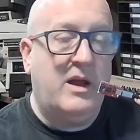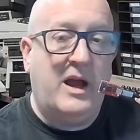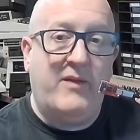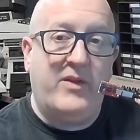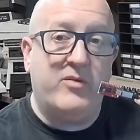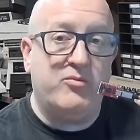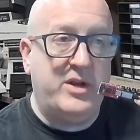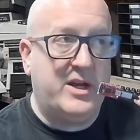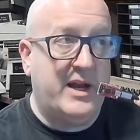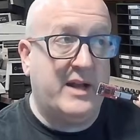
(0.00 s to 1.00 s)
and then
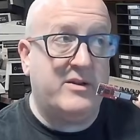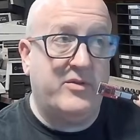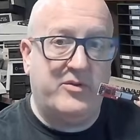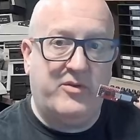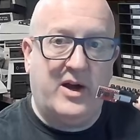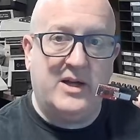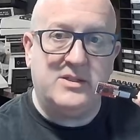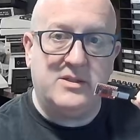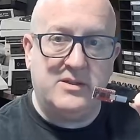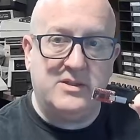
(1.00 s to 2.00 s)
reconnect to the
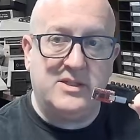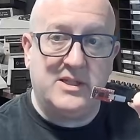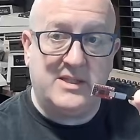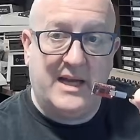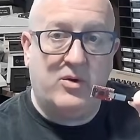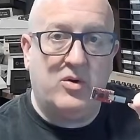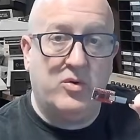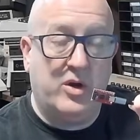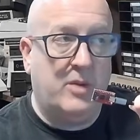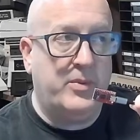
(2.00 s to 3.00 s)
device, and you can see it's now
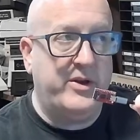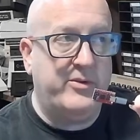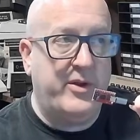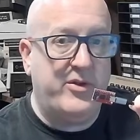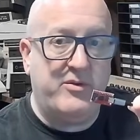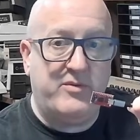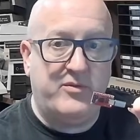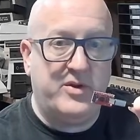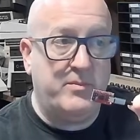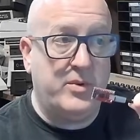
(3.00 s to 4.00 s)
called
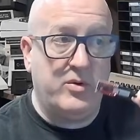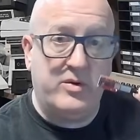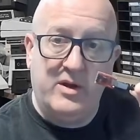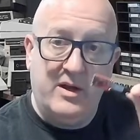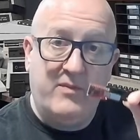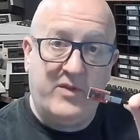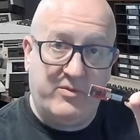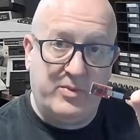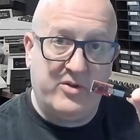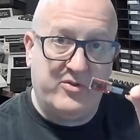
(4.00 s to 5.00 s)
RP2350 boot.
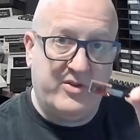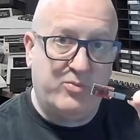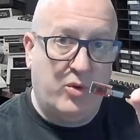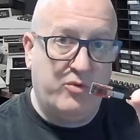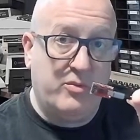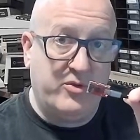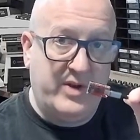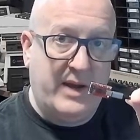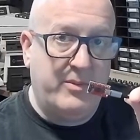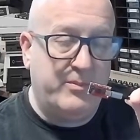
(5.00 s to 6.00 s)
That's because this OneROM is
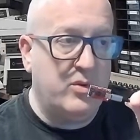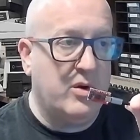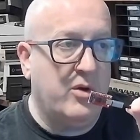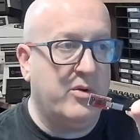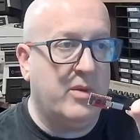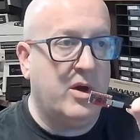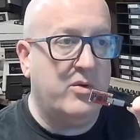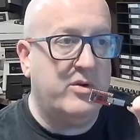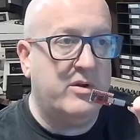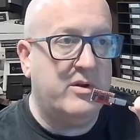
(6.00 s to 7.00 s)
now in bootloader
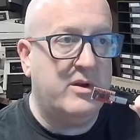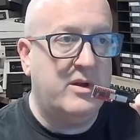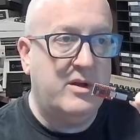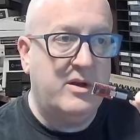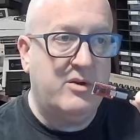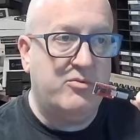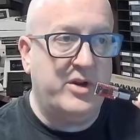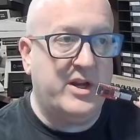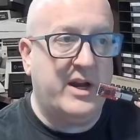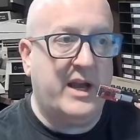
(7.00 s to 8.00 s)
mode.
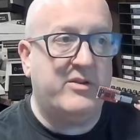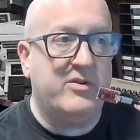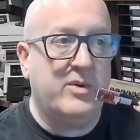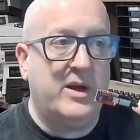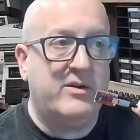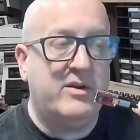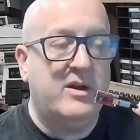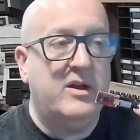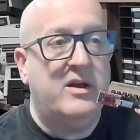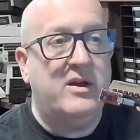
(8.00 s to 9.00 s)
Reconnect to it.
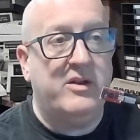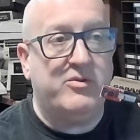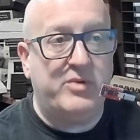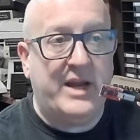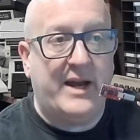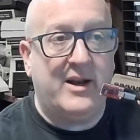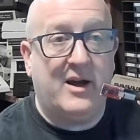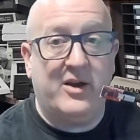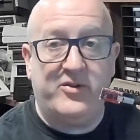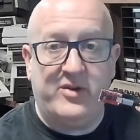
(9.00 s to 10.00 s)
It's
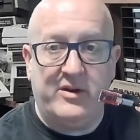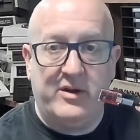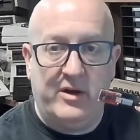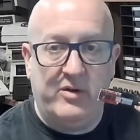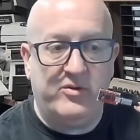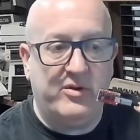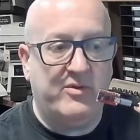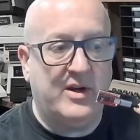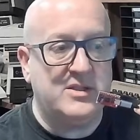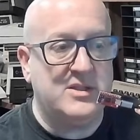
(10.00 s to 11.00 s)
reanalyzed it and it knows the
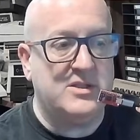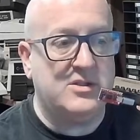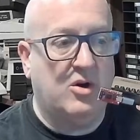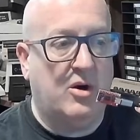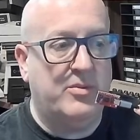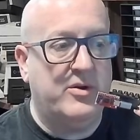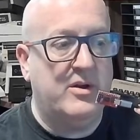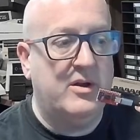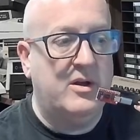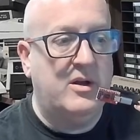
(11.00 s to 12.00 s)
device is stopped.
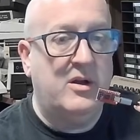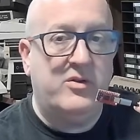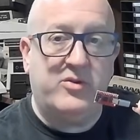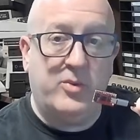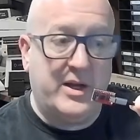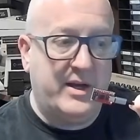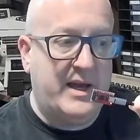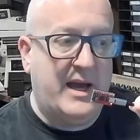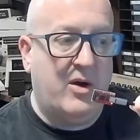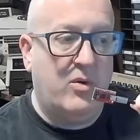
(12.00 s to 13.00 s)
So we can
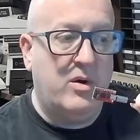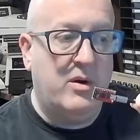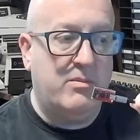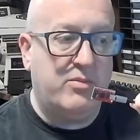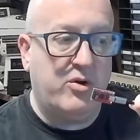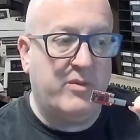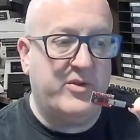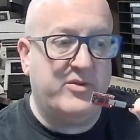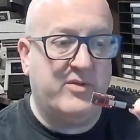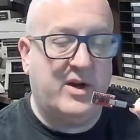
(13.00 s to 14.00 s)
now program
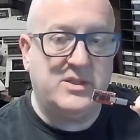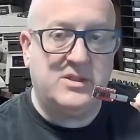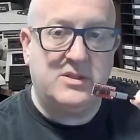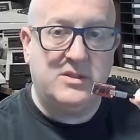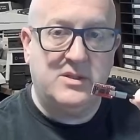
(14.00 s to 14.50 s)
this device